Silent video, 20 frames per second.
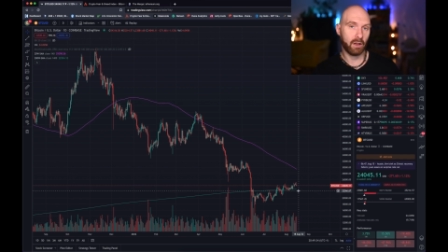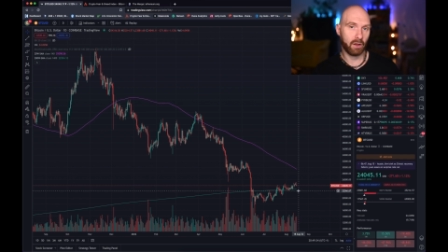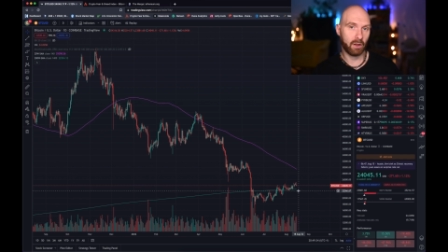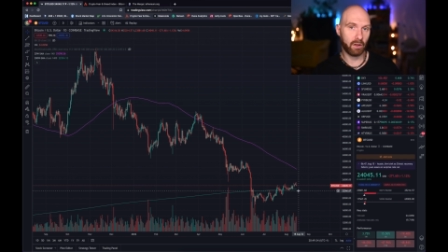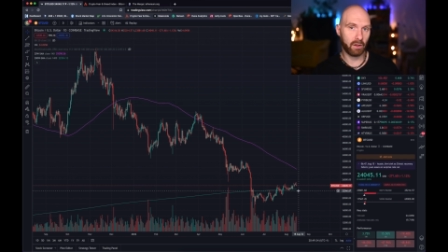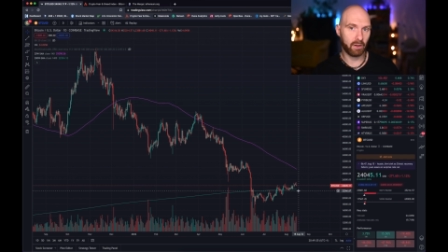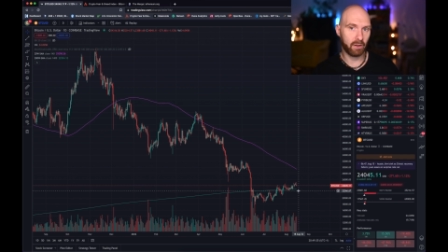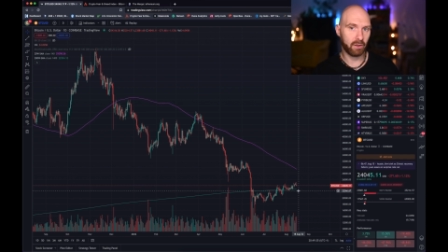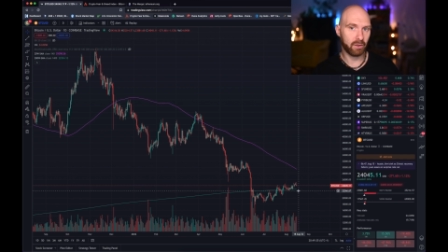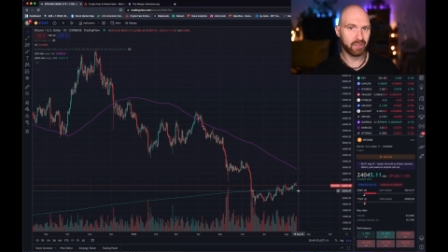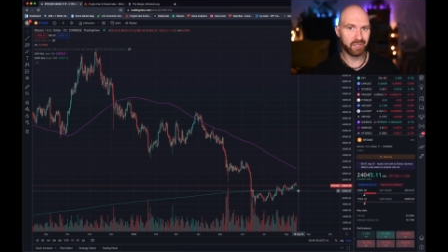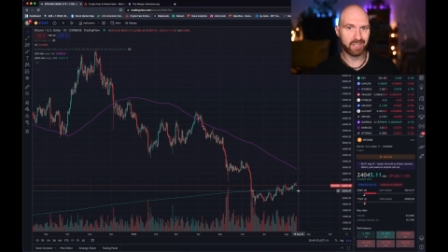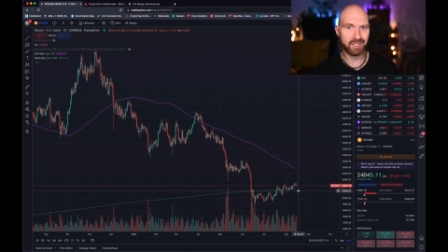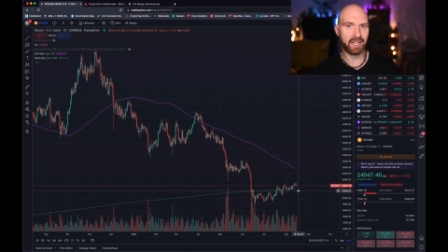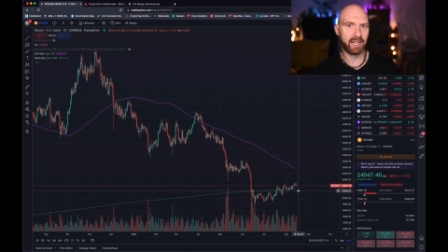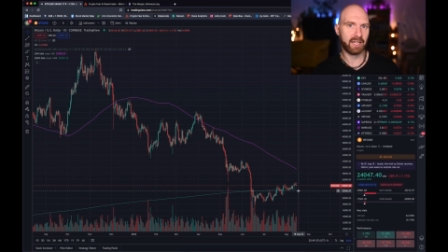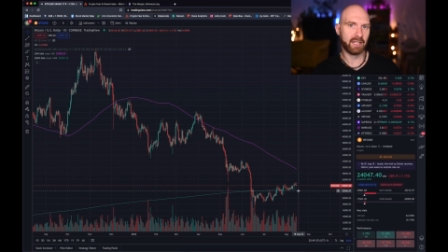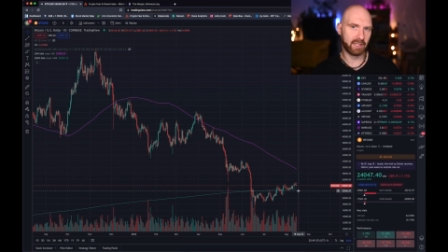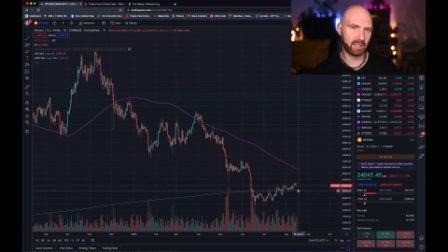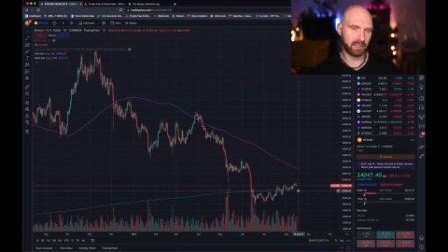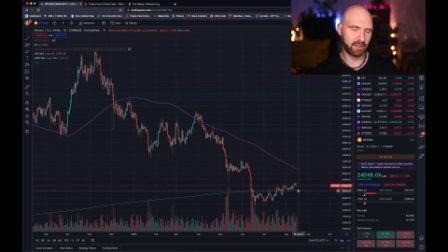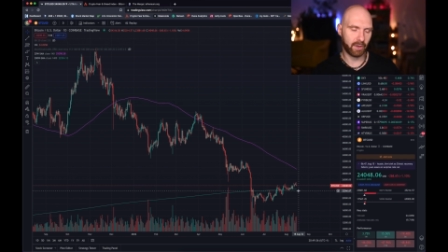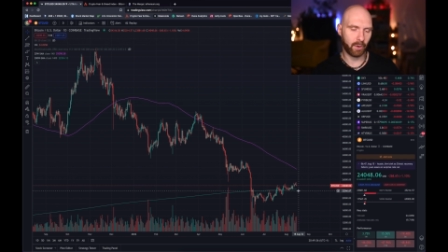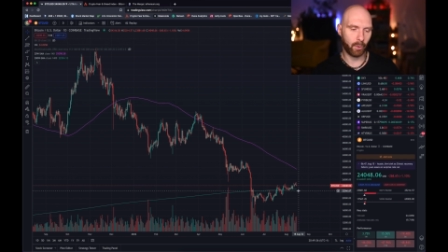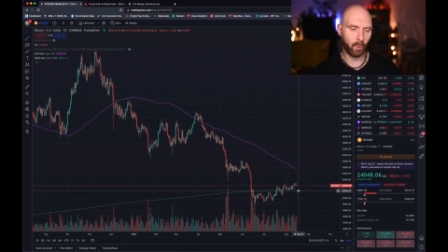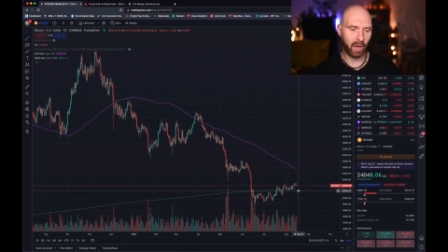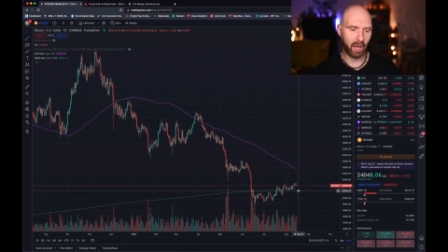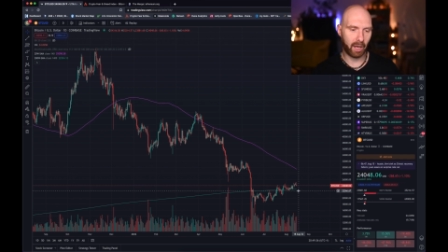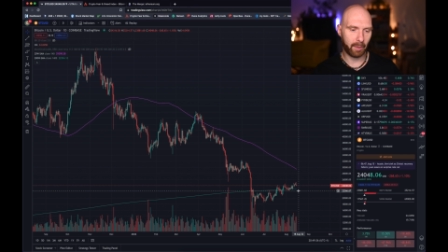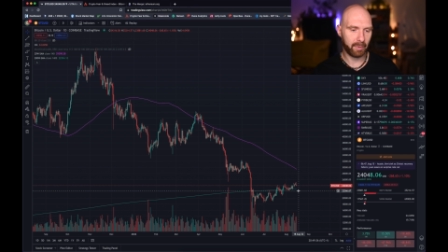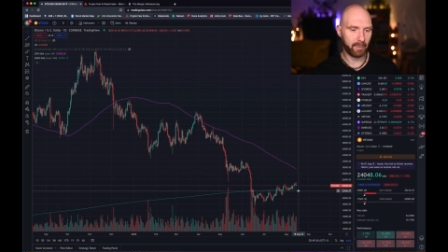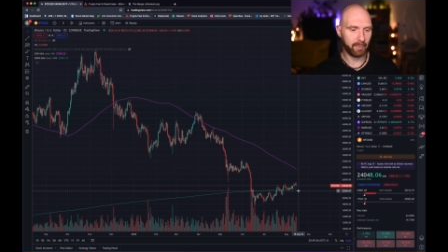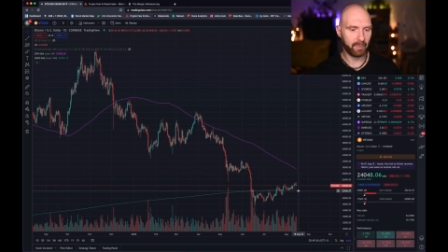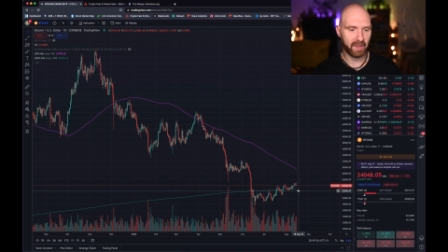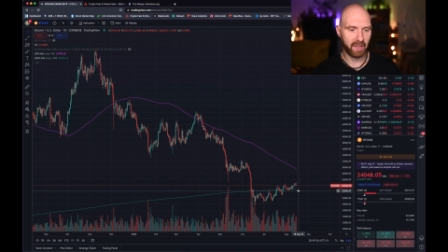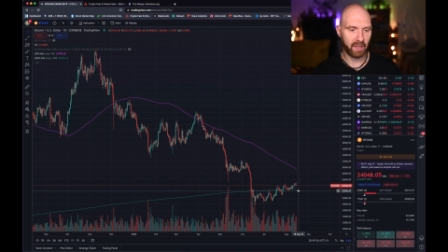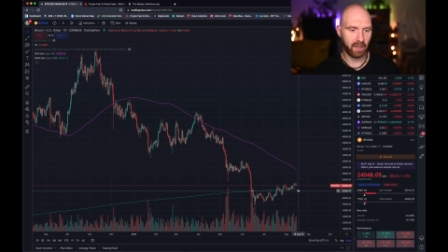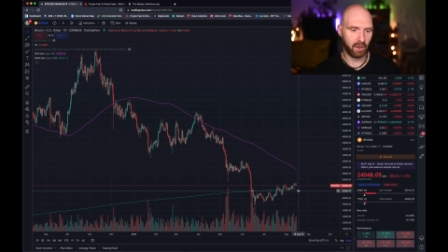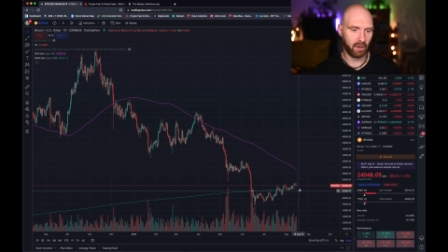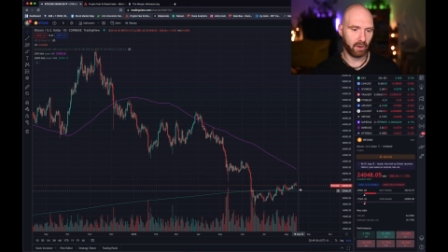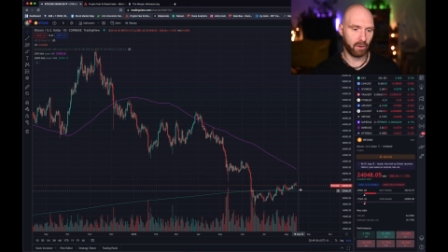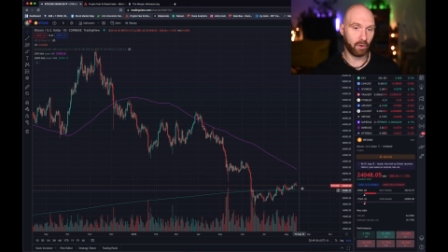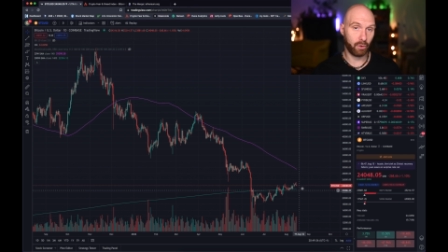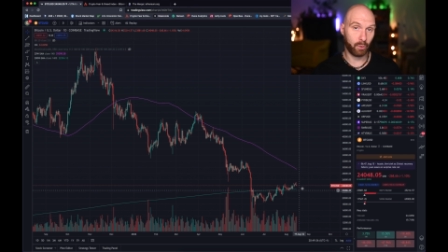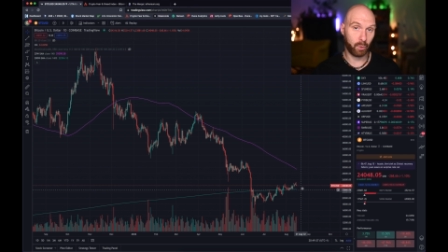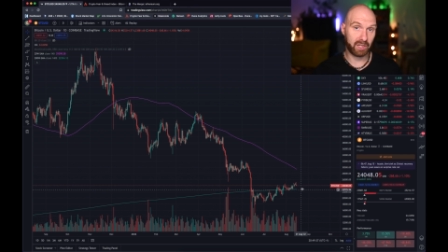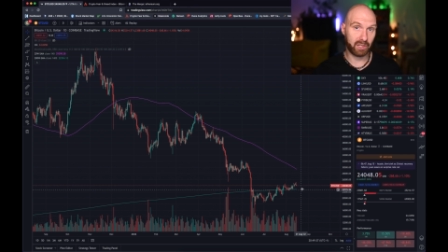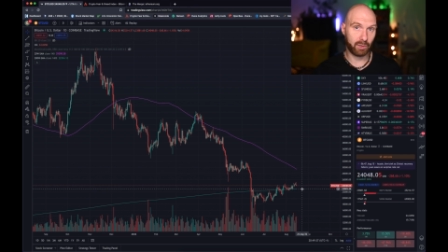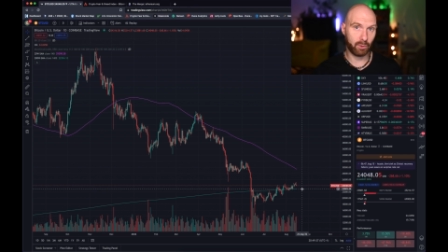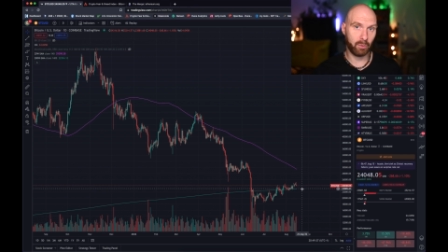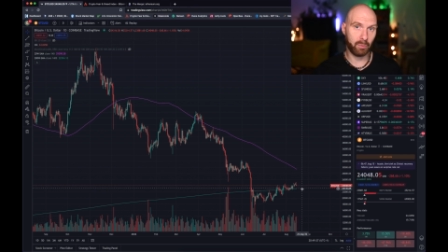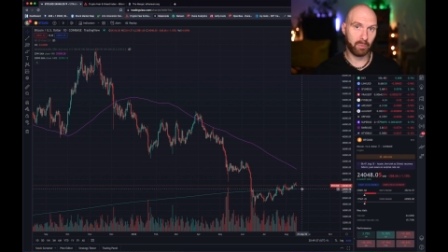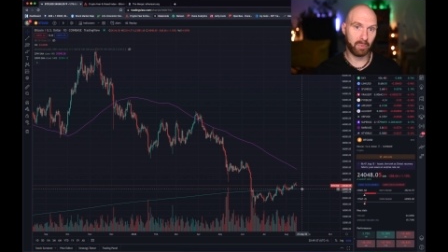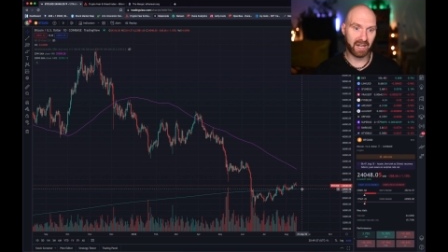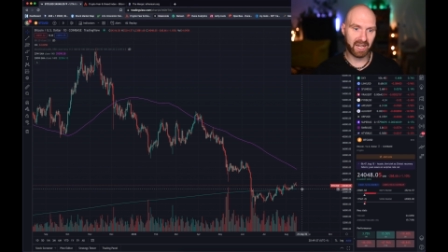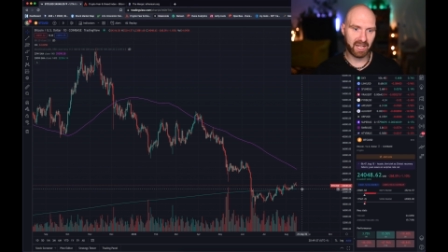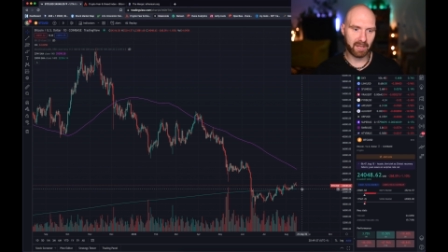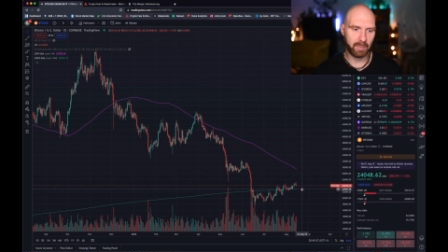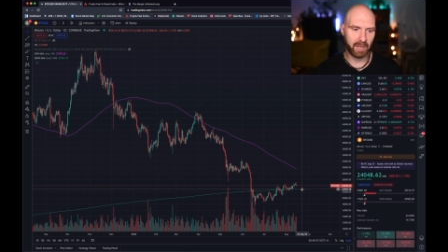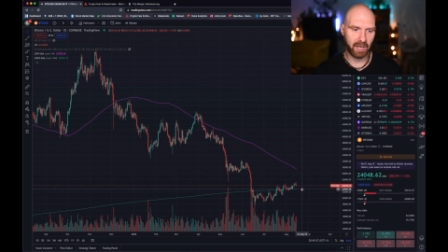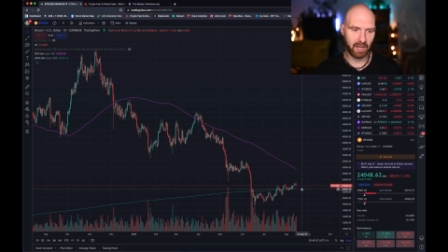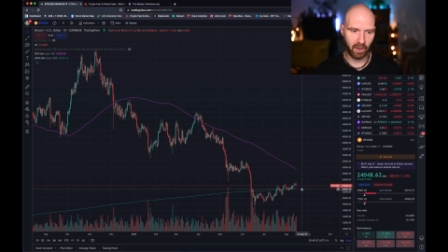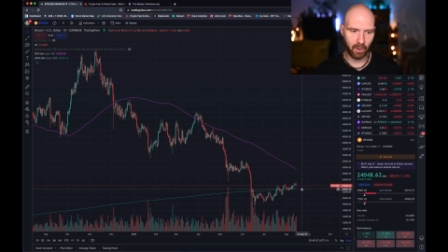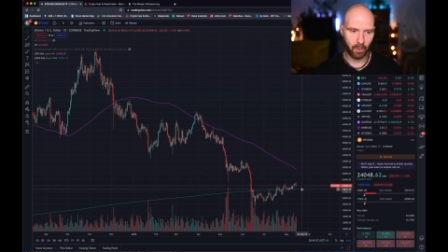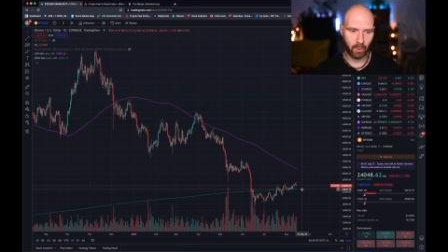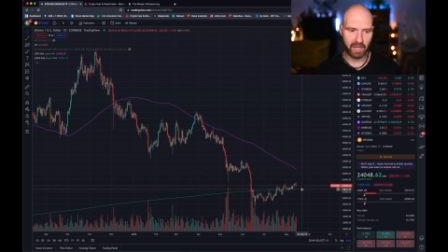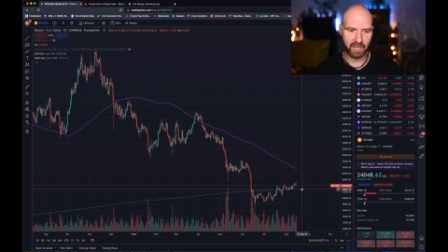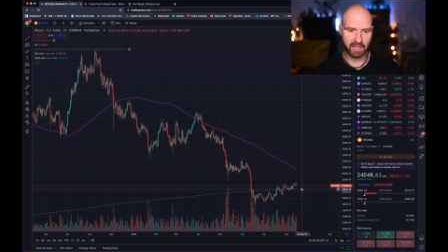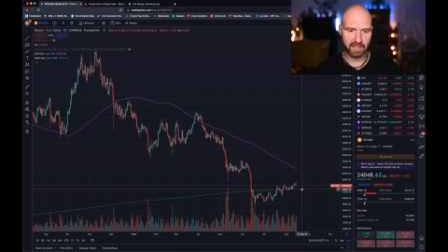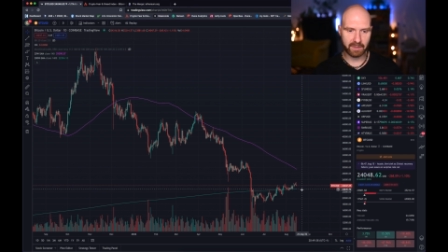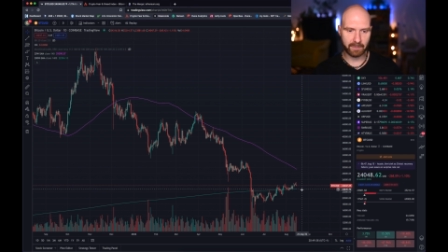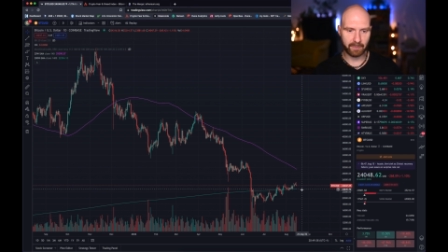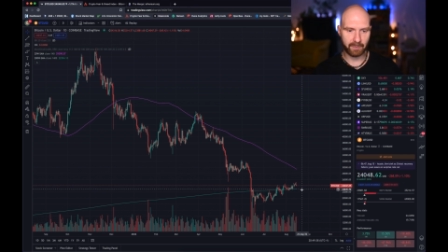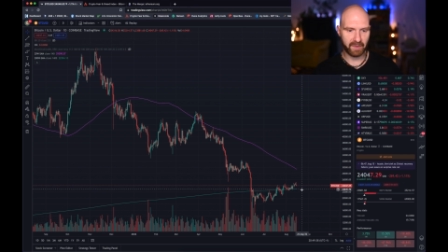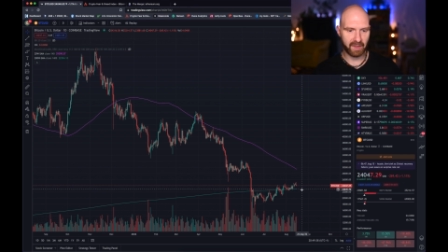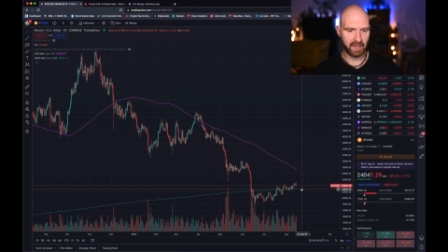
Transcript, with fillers: hold it and then go up, or whether we break below it.